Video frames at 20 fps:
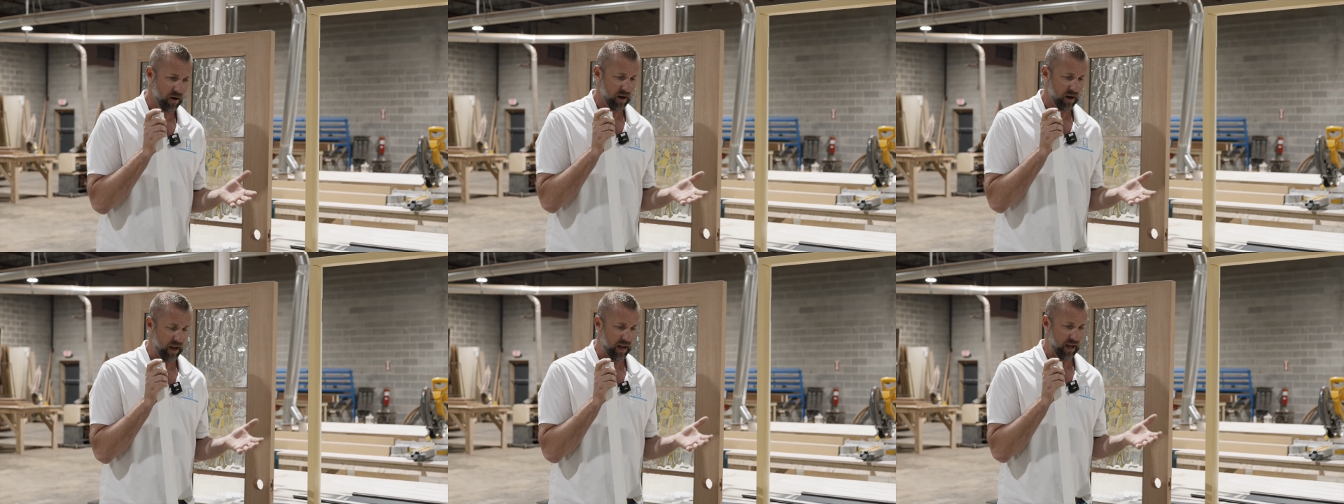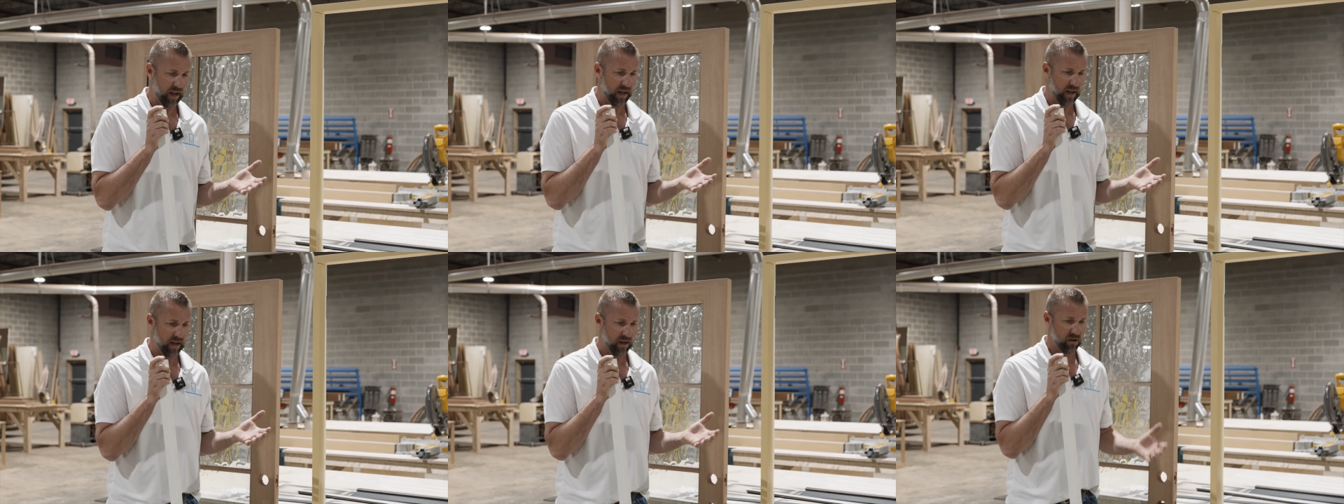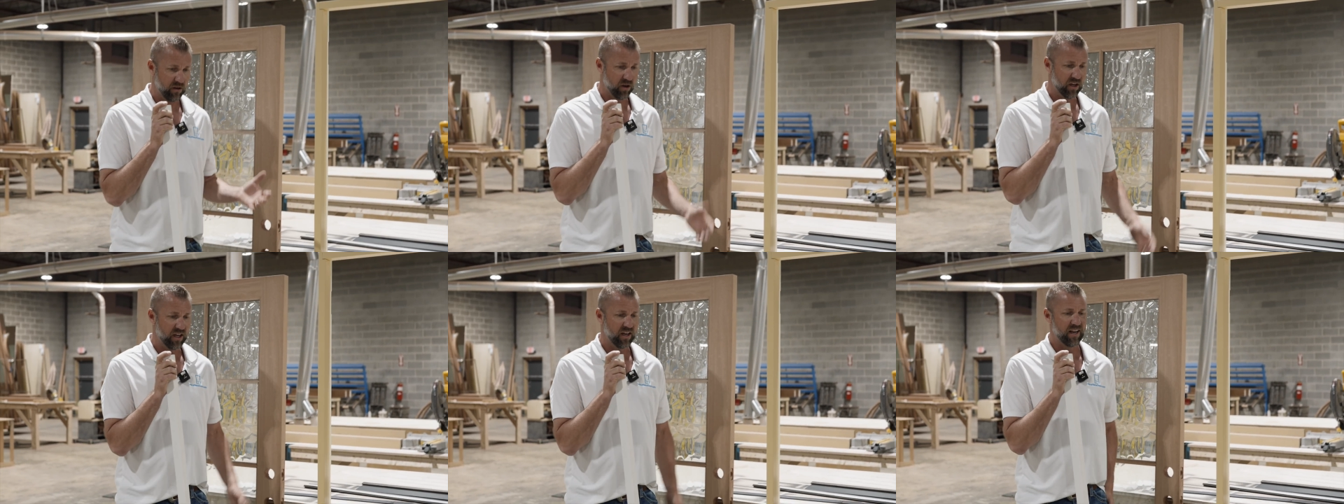and
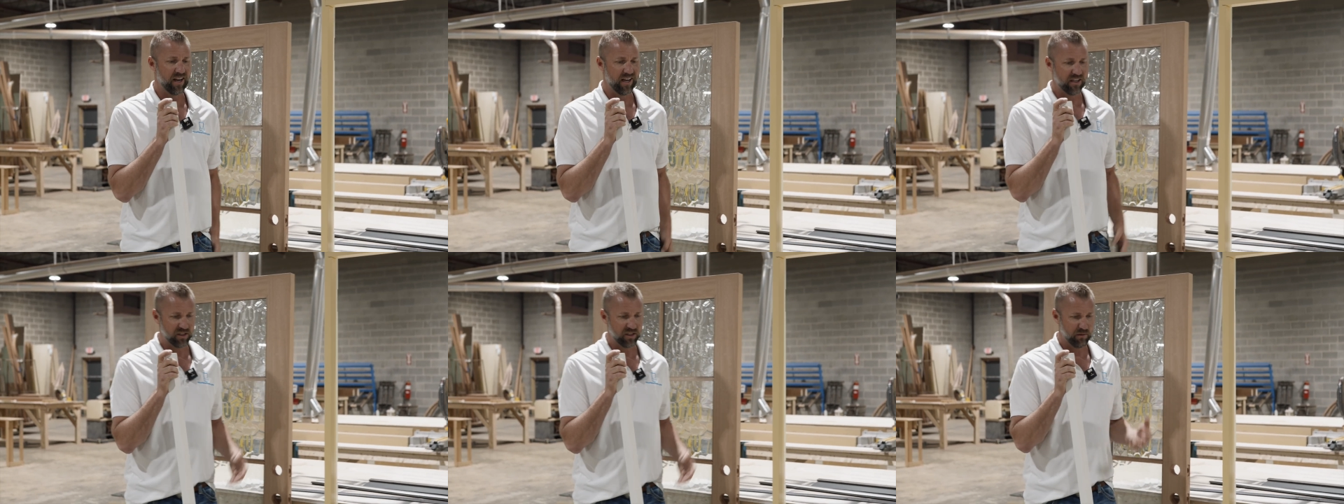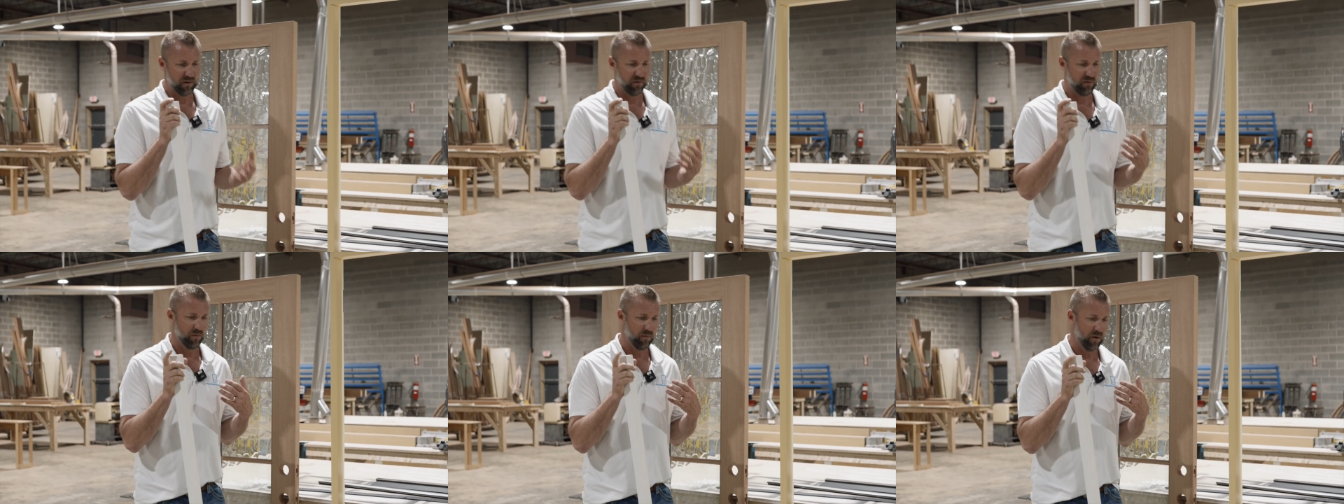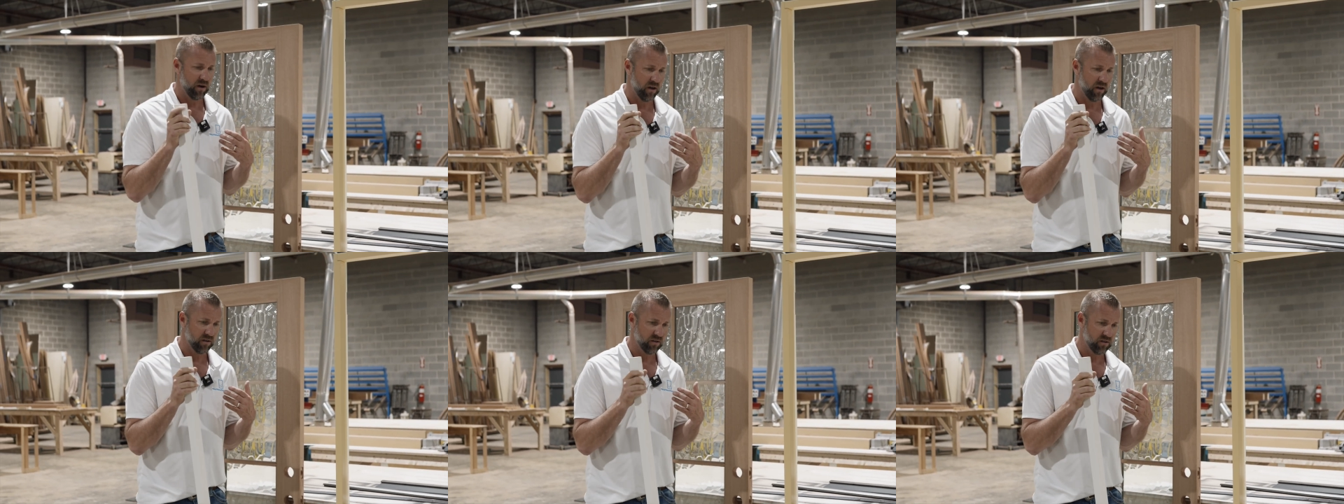you get an estimate from
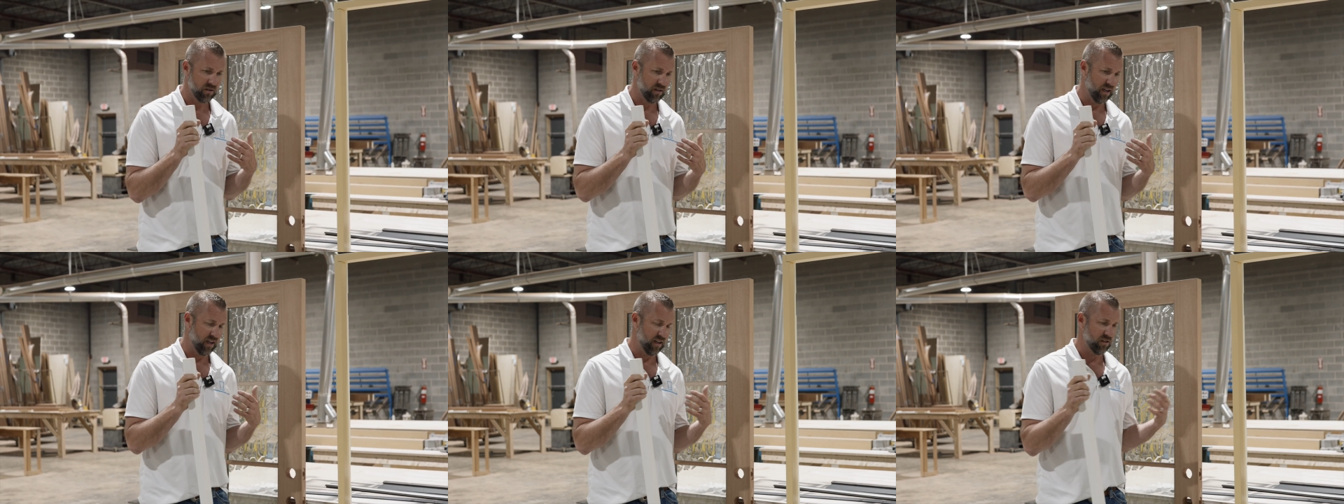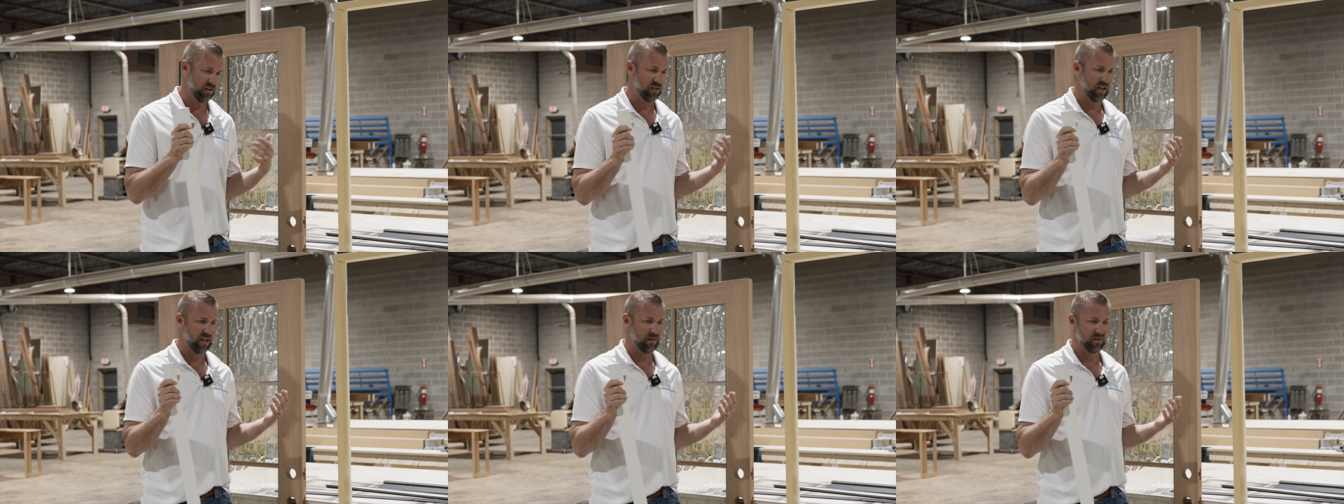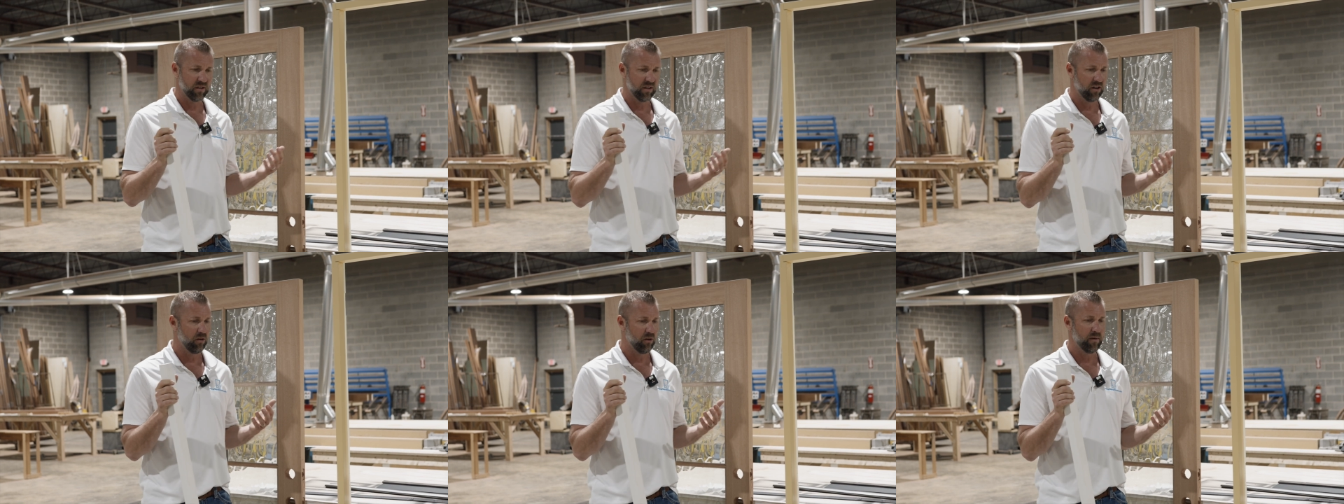us and it seems a
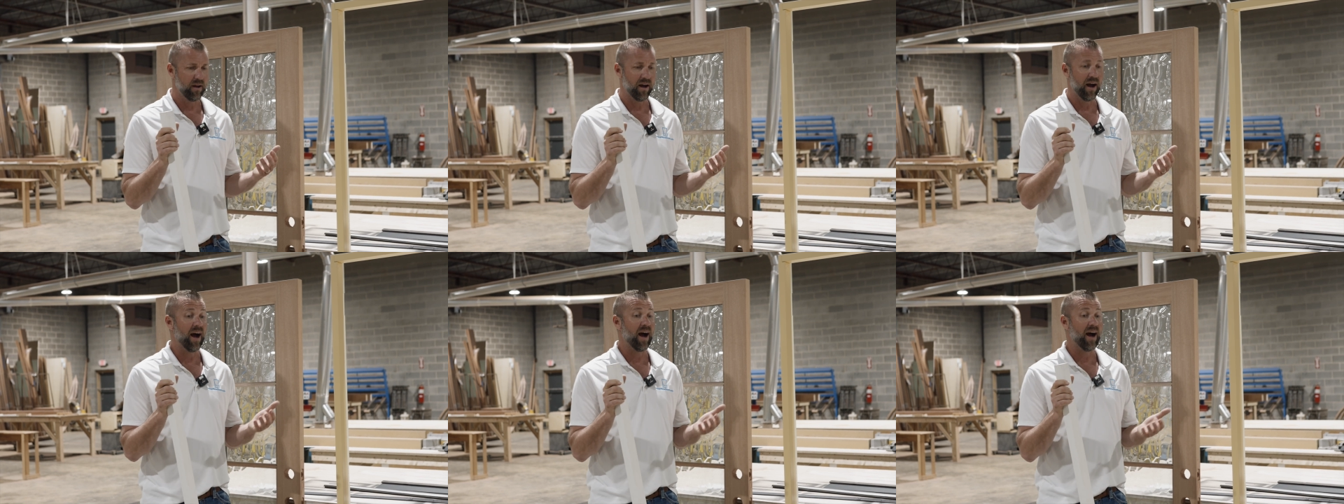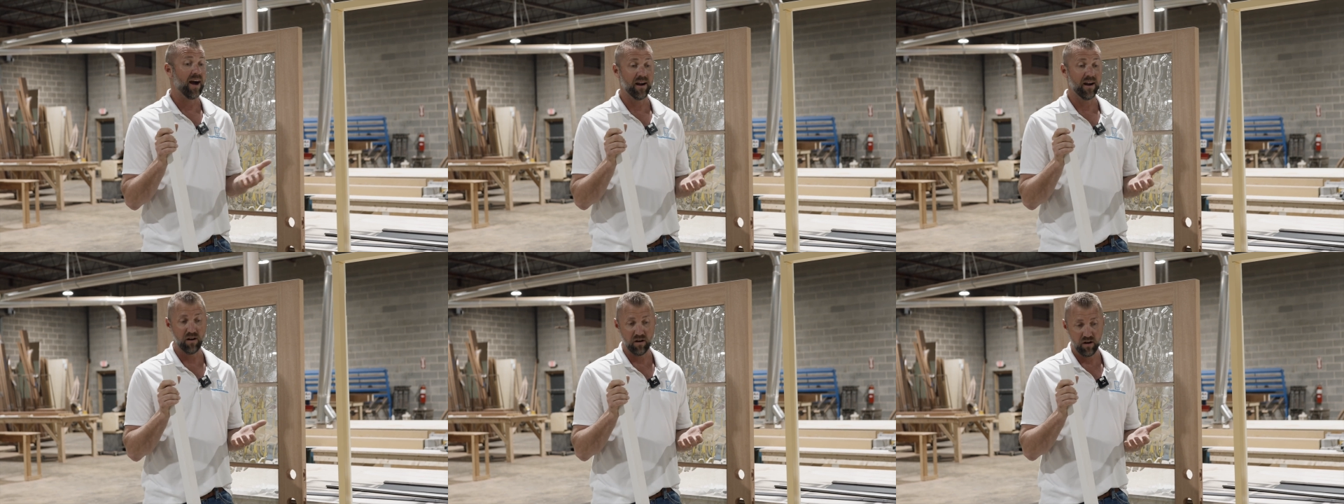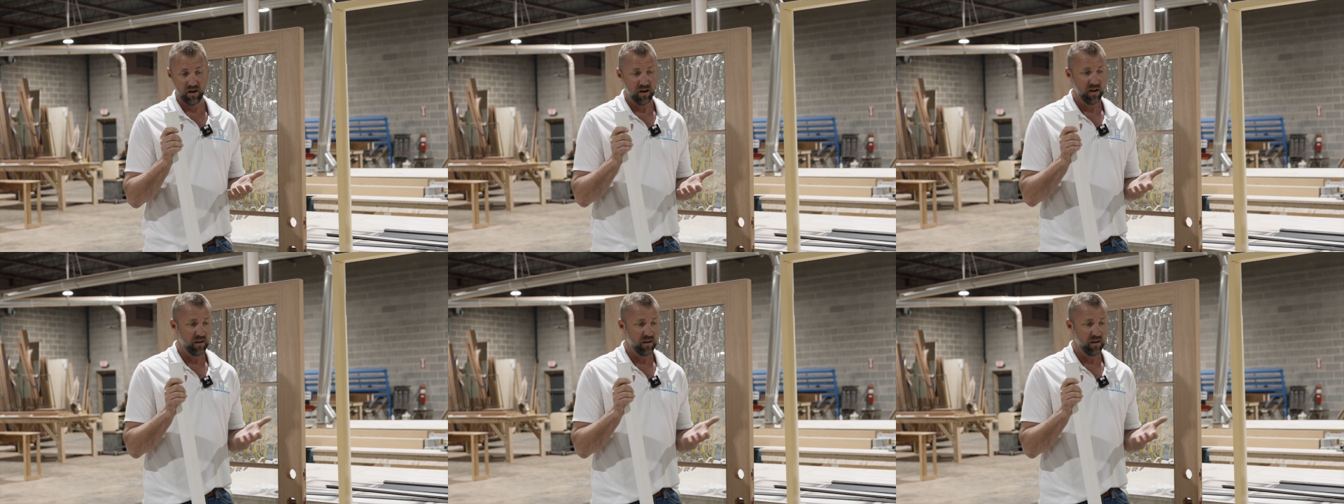little bit higher